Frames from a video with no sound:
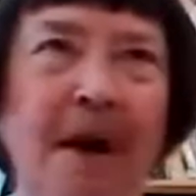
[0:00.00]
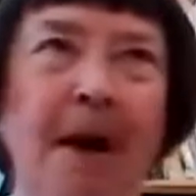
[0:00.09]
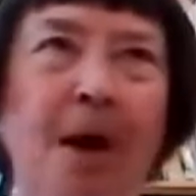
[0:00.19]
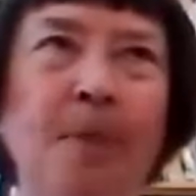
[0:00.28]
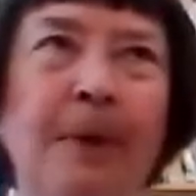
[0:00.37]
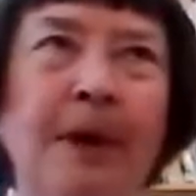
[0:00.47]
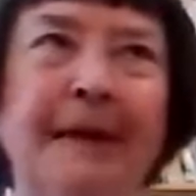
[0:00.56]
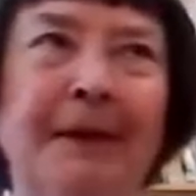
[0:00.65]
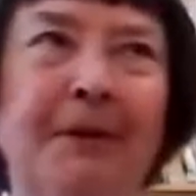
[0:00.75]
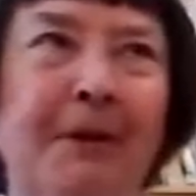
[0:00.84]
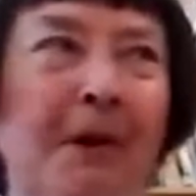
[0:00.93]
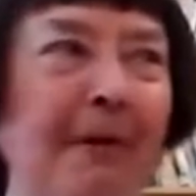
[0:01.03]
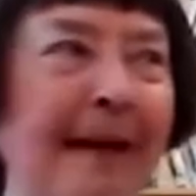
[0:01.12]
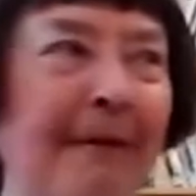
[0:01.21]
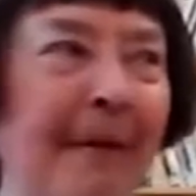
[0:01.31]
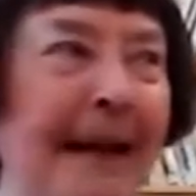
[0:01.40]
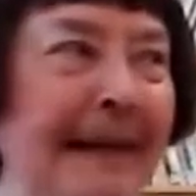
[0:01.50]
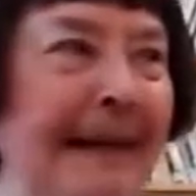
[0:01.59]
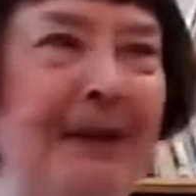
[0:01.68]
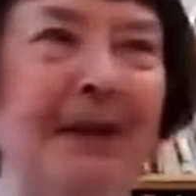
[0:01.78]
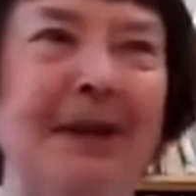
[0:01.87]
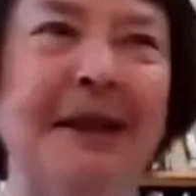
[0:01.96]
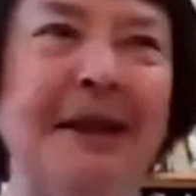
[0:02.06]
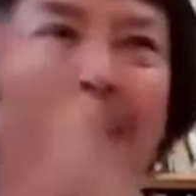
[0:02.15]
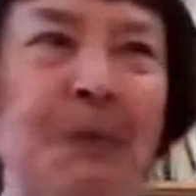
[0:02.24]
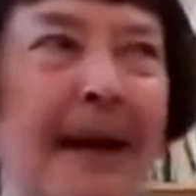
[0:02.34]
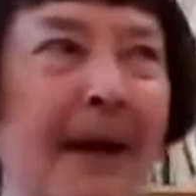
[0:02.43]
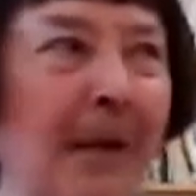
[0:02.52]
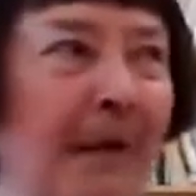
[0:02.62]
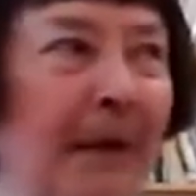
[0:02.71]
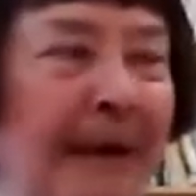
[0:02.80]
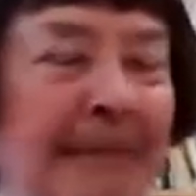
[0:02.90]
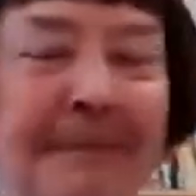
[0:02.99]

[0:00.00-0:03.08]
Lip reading: Oh, because I don't grow grains, I just skipped right over it.